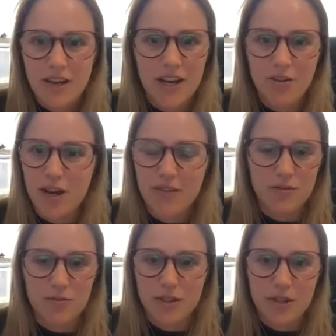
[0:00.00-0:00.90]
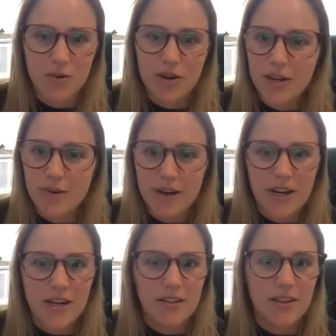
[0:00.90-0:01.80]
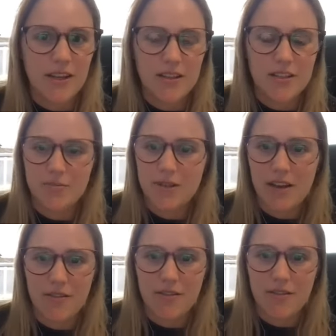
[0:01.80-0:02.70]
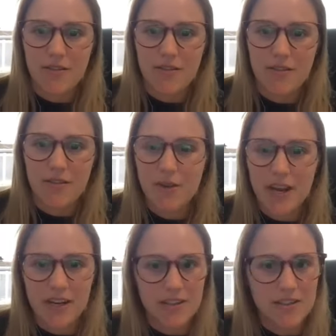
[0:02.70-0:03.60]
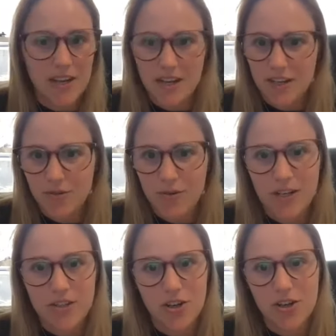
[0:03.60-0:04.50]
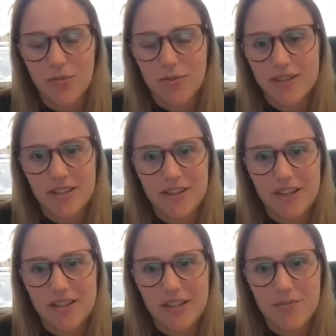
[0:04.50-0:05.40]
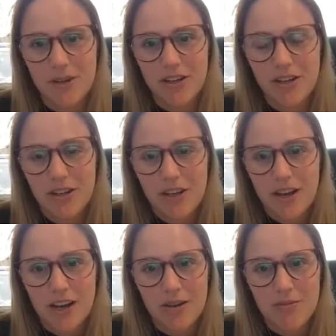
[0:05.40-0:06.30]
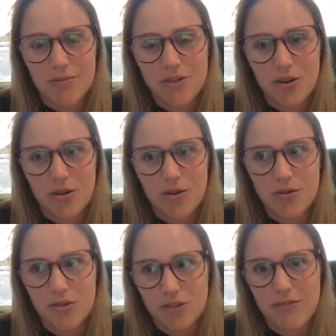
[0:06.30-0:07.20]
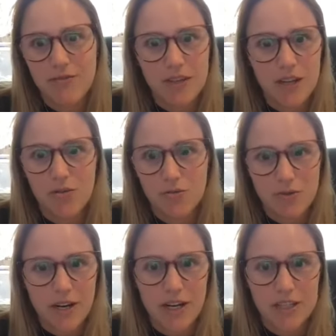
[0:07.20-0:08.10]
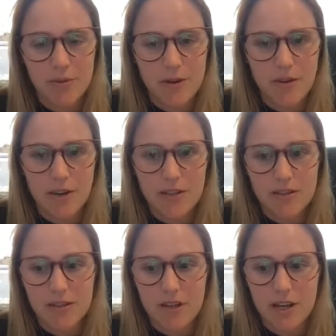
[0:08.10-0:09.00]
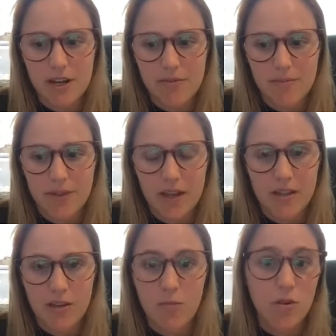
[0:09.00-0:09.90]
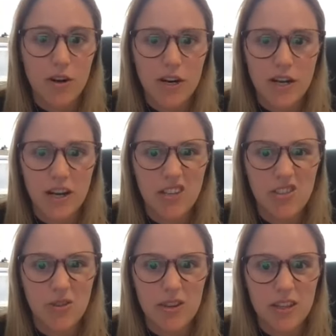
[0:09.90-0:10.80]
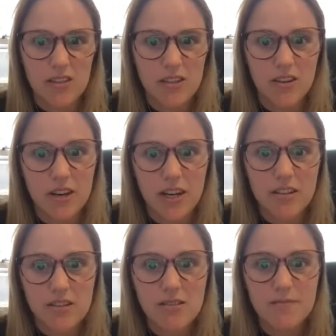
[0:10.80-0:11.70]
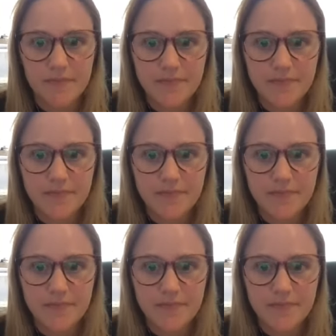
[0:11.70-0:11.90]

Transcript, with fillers: I don't have to really worry about anything except having the money in the bank and signing the right documents that they send me. Um, so, so definitely a great experience. Um, and the more can I do it, the easier it gets.